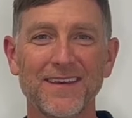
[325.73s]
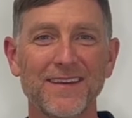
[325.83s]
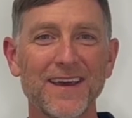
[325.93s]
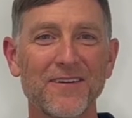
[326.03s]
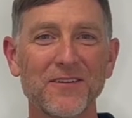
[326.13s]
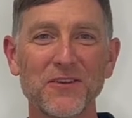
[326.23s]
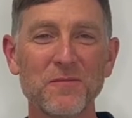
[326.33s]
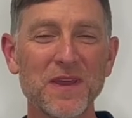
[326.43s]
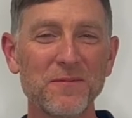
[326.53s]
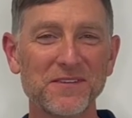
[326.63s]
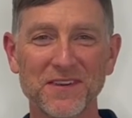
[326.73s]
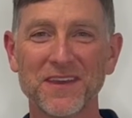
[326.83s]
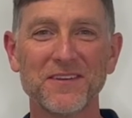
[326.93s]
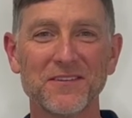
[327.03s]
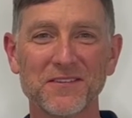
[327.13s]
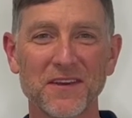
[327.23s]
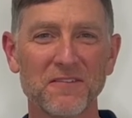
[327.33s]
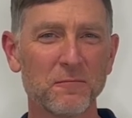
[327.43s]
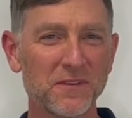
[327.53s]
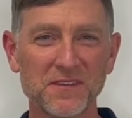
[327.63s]
Now, you may be saying to
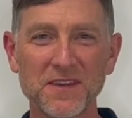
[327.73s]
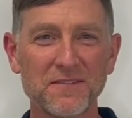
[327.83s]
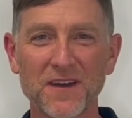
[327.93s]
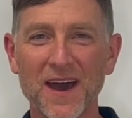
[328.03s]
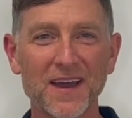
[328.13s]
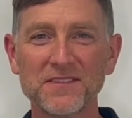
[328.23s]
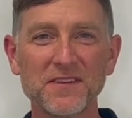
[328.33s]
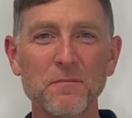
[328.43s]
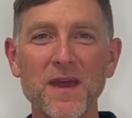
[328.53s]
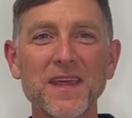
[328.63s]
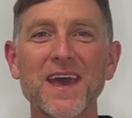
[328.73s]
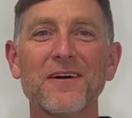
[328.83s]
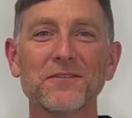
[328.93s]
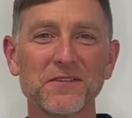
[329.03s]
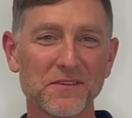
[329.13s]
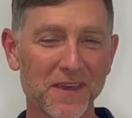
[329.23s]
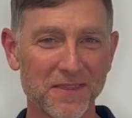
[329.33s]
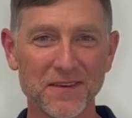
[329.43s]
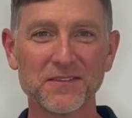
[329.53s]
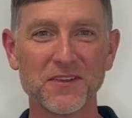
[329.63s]
yourself, but Steve, I see many houses
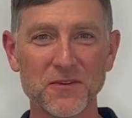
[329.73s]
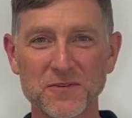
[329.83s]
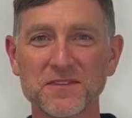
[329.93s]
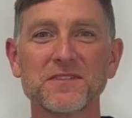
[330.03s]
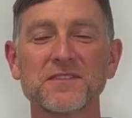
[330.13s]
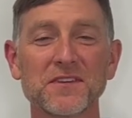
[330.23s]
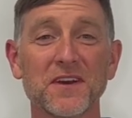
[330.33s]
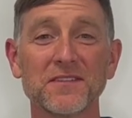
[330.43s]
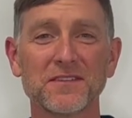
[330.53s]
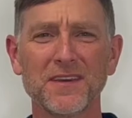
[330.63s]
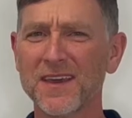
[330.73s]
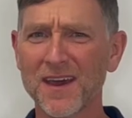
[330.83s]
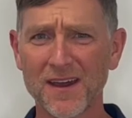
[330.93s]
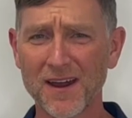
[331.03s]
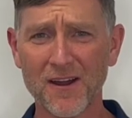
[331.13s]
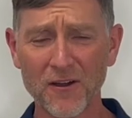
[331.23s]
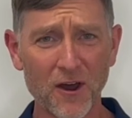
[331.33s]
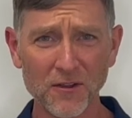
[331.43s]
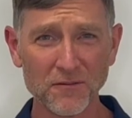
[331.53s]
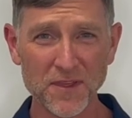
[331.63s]
like this that you just discussed. Are
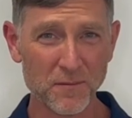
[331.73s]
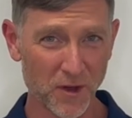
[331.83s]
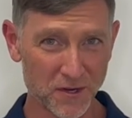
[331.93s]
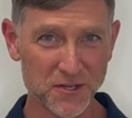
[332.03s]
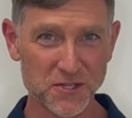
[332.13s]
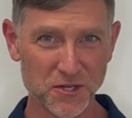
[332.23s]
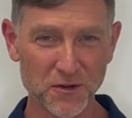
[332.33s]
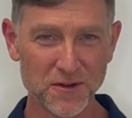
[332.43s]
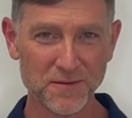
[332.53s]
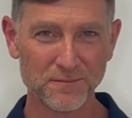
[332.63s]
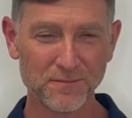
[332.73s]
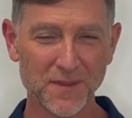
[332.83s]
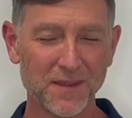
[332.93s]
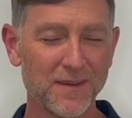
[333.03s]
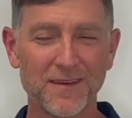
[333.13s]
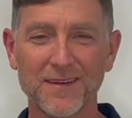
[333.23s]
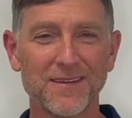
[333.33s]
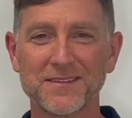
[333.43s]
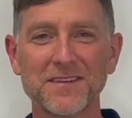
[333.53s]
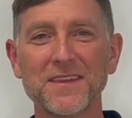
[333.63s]
all of them uninsured?
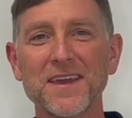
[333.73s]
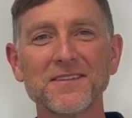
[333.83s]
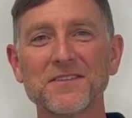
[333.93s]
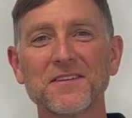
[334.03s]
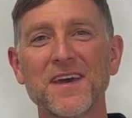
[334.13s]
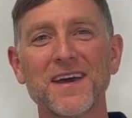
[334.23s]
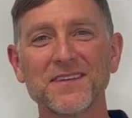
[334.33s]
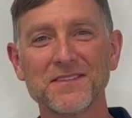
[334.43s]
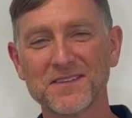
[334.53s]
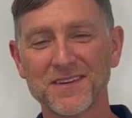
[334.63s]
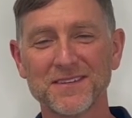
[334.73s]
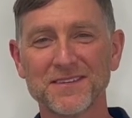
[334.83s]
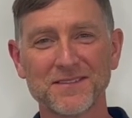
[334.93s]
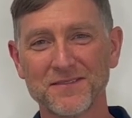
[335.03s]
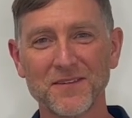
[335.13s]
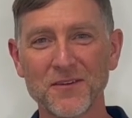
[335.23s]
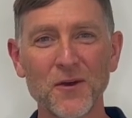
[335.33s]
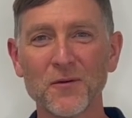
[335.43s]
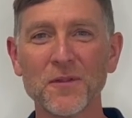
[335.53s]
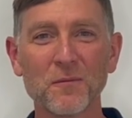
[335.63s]
See, the answer to that is
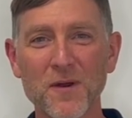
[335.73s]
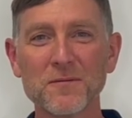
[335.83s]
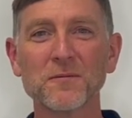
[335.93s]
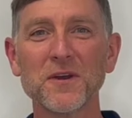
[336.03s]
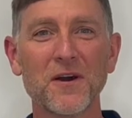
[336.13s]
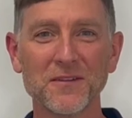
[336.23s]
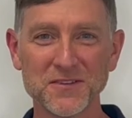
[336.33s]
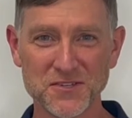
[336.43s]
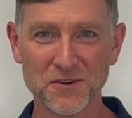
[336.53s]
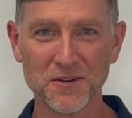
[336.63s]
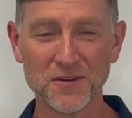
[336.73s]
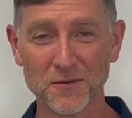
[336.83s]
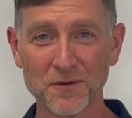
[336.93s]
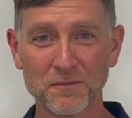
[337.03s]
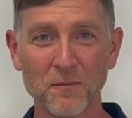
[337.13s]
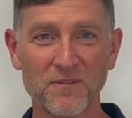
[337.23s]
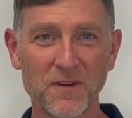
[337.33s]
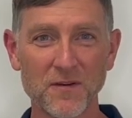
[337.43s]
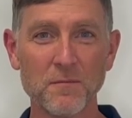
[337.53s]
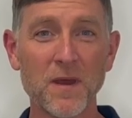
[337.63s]
no, they're probably all insured, or
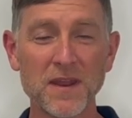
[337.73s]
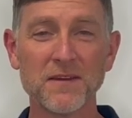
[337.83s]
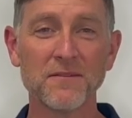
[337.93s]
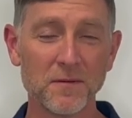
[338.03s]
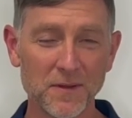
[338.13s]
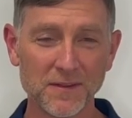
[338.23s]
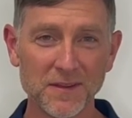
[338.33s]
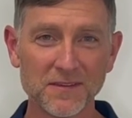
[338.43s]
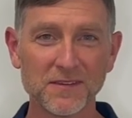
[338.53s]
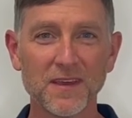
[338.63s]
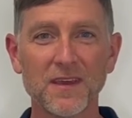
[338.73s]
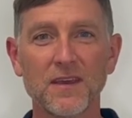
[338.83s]
very many of them at least.